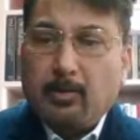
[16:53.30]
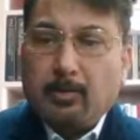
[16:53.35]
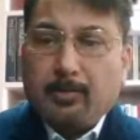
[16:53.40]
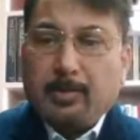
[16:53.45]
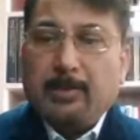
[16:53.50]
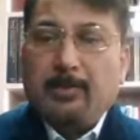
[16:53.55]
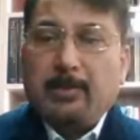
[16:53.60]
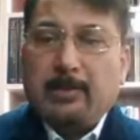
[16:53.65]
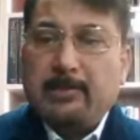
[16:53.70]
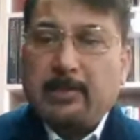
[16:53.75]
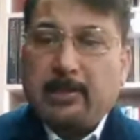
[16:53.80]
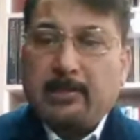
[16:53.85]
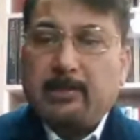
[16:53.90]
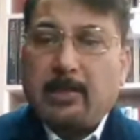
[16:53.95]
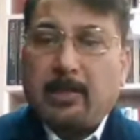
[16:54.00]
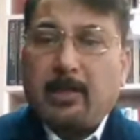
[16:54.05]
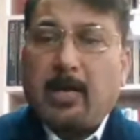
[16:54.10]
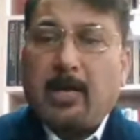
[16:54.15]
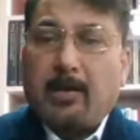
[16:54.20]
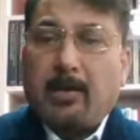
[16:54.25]
nobody will,
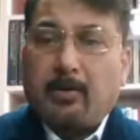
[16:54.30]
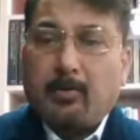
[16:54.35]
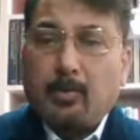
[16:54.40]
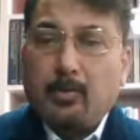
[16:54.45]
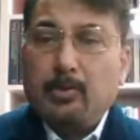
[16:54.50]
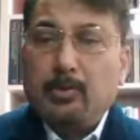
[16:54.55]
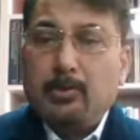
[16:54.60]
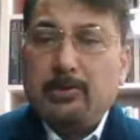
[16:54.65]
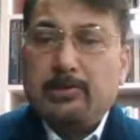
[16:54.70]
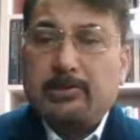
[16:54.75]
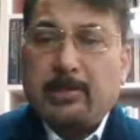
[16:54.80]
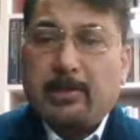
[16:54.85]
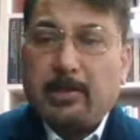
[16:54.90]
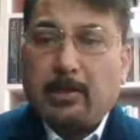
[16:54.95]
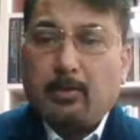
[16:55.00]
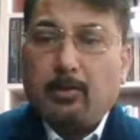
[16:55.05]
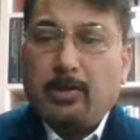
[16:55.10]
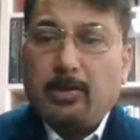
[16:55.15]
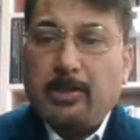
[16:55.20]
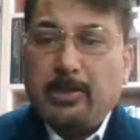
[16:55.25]
there are rules and
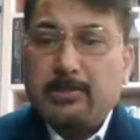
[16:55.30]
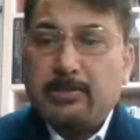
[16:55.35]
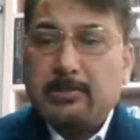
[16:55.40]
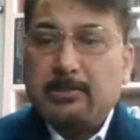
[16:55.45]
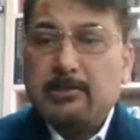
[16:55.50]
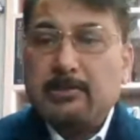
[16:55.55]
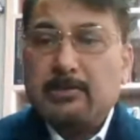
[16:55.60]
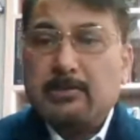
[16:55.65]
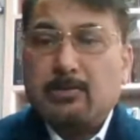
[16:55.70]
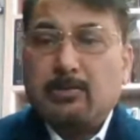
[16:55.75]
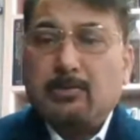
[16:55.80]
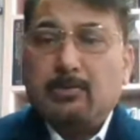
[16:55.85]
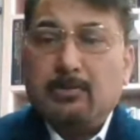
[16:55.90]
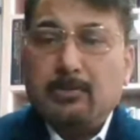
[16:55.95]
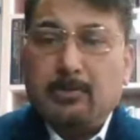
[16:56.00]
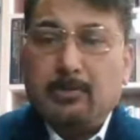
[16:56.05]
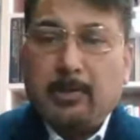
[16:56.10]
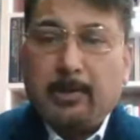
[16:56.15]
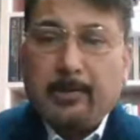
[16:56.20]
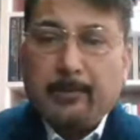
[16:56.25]
regulations
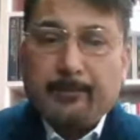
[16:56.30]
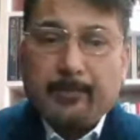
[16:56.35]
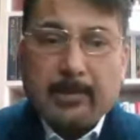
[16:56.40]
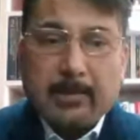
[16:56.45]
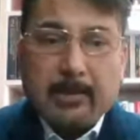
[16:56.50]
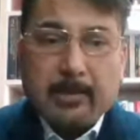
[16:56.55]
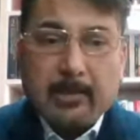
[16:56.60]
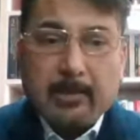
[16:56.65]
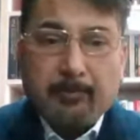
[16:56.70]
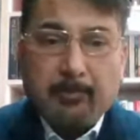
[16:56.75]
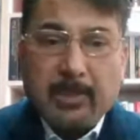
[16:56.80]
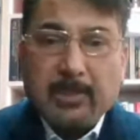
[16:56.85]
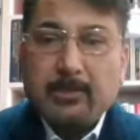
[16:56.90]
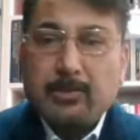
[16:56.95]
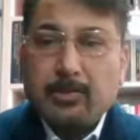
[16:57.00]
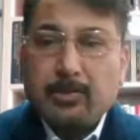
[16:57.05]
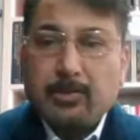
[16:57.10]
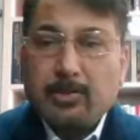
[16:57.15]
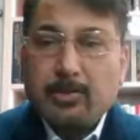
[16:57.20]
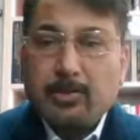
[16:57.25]
to
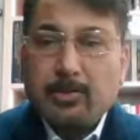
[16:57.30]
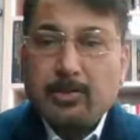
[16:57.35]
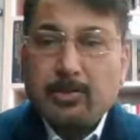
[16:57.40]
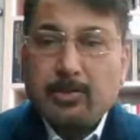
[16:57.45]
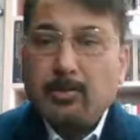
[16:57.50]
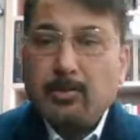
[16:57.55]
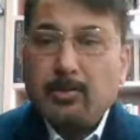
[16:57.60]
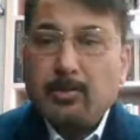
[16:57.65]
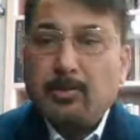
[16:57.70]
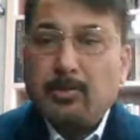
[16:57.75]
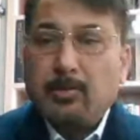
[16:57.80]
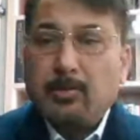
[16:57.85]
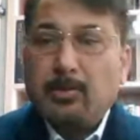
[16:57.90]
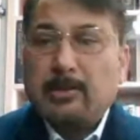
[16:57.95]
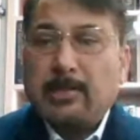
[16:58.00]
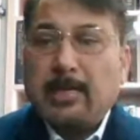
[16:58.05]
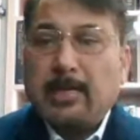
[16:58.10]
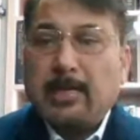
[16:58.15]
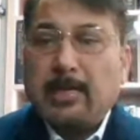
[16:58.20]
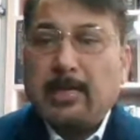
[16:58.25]
make
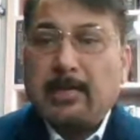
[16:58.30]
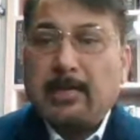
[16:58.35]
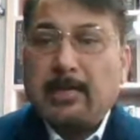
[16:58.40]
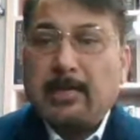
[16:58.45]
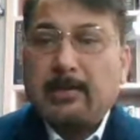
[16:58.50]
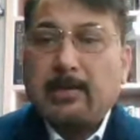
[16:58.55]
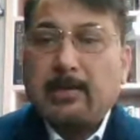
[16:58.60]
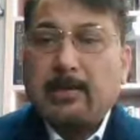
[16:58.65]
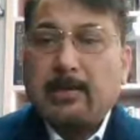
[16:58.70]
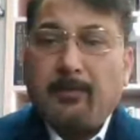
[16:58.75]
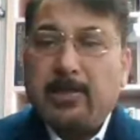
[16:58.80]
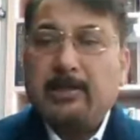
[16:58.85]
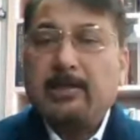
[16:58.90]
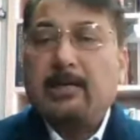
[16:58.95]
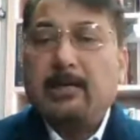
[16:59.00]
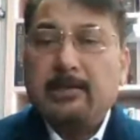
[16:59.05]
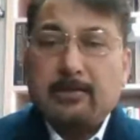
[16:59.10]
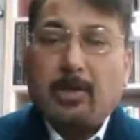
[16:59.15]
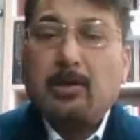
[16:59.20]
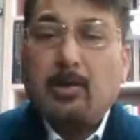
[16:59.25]
sure that
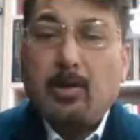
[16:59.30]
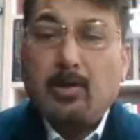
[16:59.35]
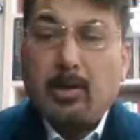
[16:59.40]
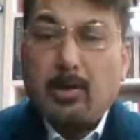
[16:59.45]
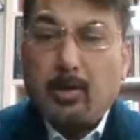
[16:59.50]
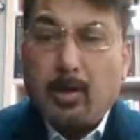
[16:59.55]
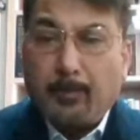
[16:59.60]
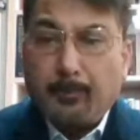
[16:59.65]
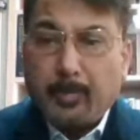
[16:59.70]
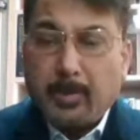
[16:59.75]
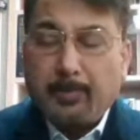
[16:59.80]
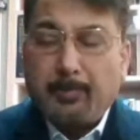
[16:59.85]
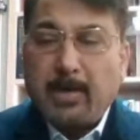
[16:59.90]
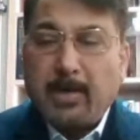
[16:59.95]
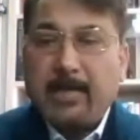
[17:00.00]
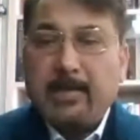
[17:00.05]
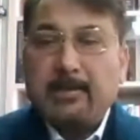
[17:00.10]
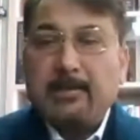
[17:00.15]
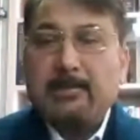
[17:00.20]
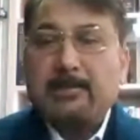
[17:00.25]
our data is
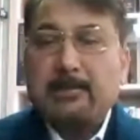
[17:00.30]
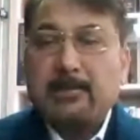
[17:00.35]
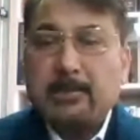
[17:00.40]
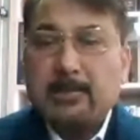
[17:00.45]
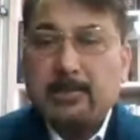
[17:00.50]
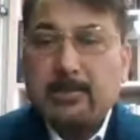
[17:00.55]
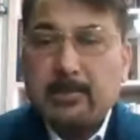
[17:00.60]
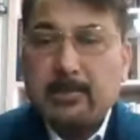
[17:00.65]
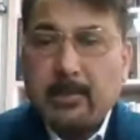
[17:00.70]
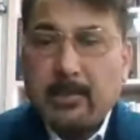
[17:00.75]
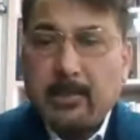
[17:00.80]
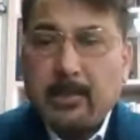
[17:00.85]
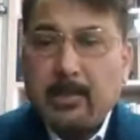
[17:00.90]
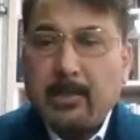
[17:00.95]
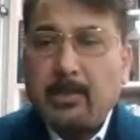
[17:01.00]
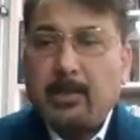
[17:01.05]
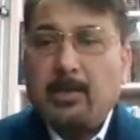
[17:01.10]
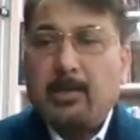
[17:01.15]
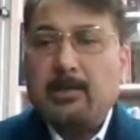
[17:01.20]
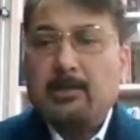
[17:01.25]
not
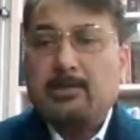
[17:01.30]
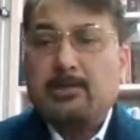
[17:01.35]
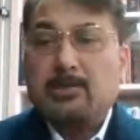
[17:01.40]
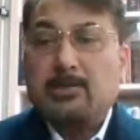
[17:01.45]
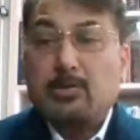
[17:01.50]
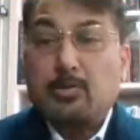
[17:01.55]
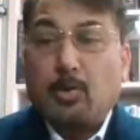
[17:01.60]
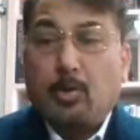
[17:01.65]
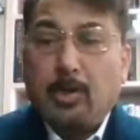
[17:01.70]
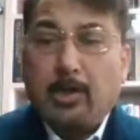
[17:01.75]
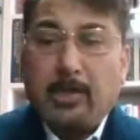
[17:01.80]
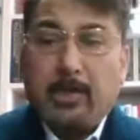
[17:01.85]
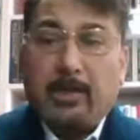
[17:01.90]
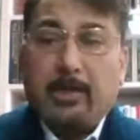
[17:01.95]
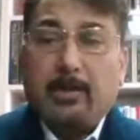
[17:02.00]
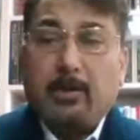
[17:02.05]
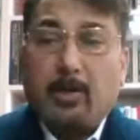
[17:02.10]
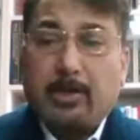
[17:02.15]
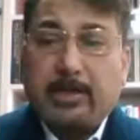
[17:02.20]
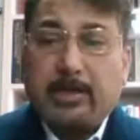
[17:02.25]
compromised,
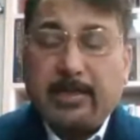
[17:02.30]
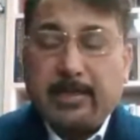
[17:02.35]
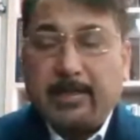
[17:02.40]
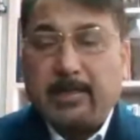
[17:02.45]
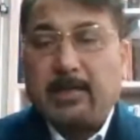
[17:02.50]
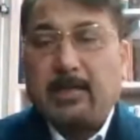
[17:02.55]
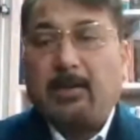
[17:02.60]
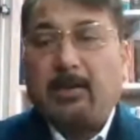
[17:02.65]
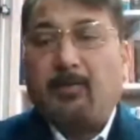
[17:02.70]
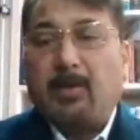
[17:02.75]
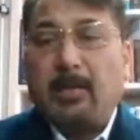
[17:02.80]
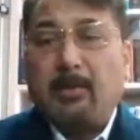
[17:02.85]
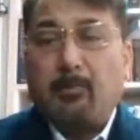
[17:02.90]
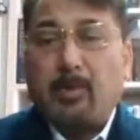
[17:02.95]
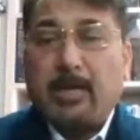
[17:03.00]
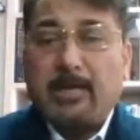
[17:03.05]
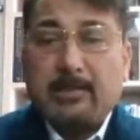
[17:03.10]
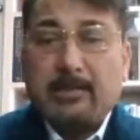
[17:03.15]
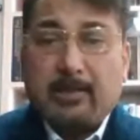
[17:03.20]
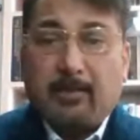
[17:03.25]

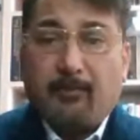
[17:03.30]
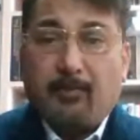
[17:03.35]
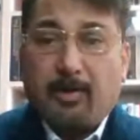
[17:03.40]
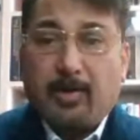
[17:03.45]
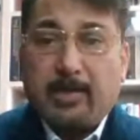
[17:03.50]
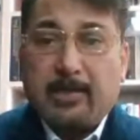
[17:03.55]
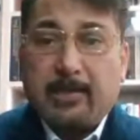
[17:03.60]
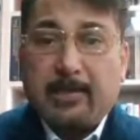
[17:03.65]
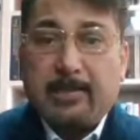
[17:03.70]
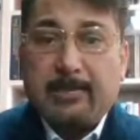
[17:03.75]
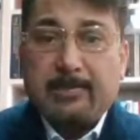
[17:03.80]
stolen or taken